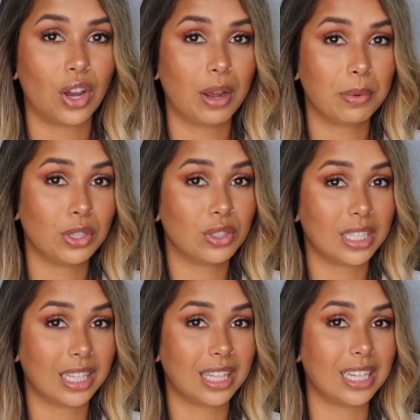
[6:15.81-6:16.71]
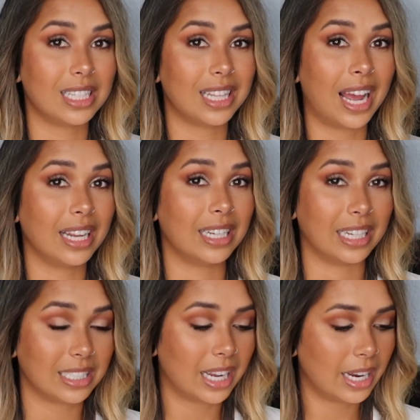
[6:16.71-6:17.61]
So I've been using these at
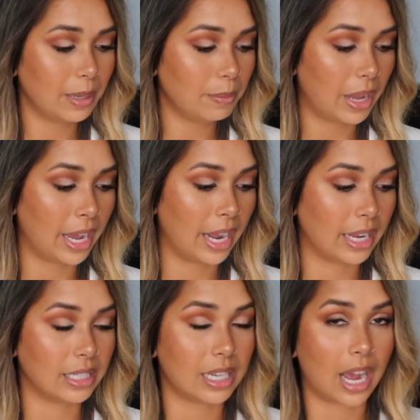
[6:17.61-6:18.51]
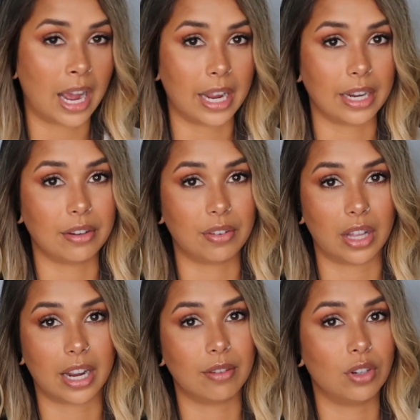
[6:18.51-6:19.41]
nighttime and I feel
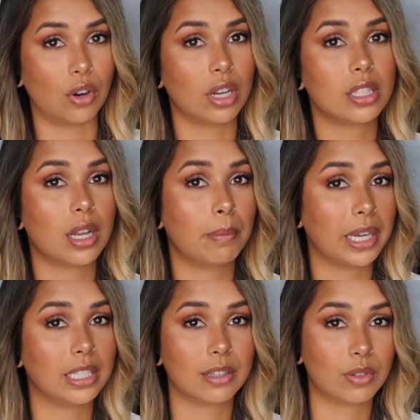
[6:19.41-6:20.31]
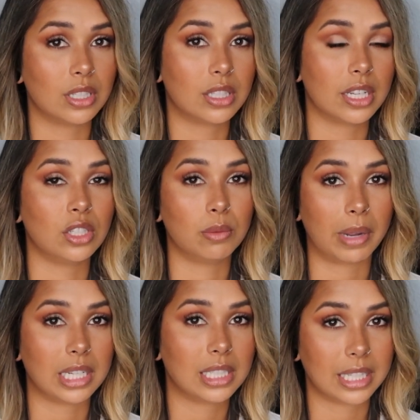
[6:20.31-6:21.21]
like I've noticed a big difference in
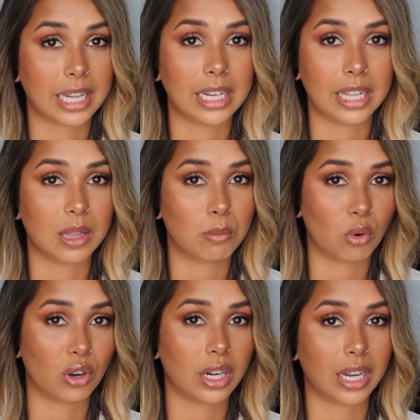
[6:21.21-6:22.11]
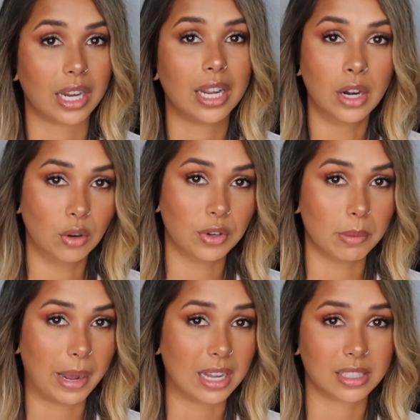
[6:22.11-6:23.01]
my skin in the morning and over the
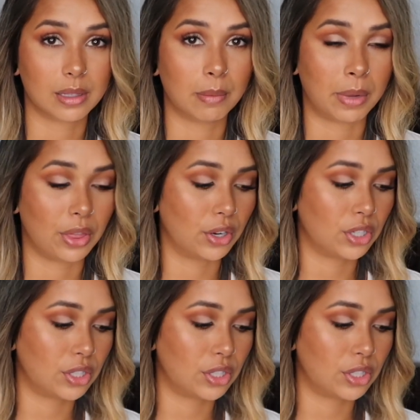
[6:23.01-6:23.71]
past month or